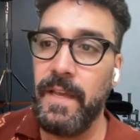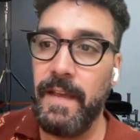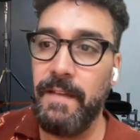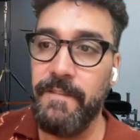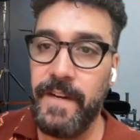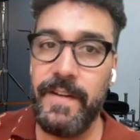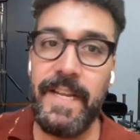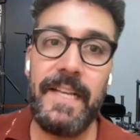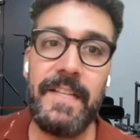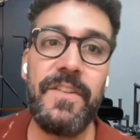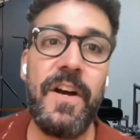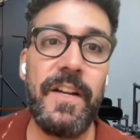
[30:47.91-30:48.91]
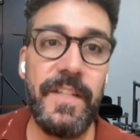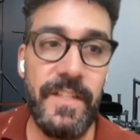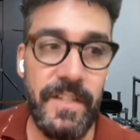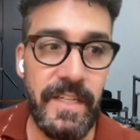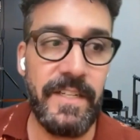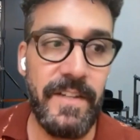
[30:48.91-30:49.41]
and very hands on and
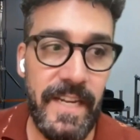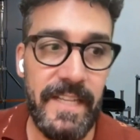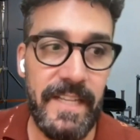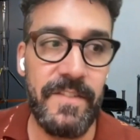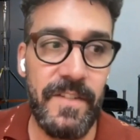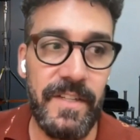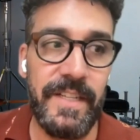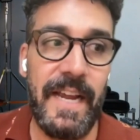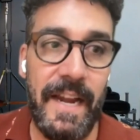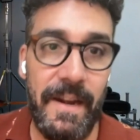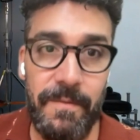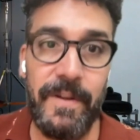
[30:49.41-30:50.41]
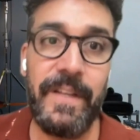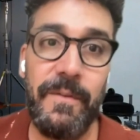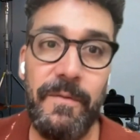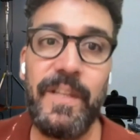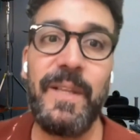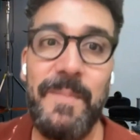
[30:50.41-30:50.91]
you're going to get your hands dirty i
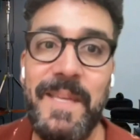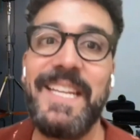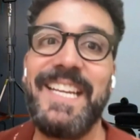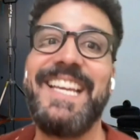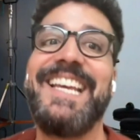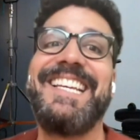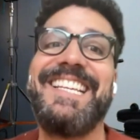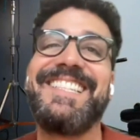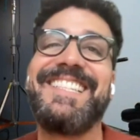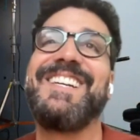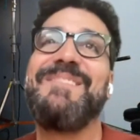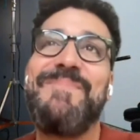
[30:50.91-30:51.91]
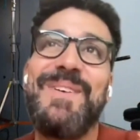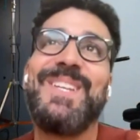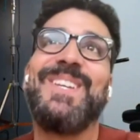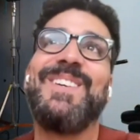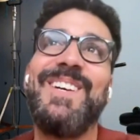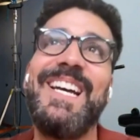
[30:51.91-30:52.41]
really really mean it it's going to put
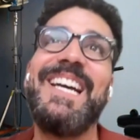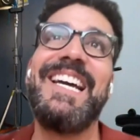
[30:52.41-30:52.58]
you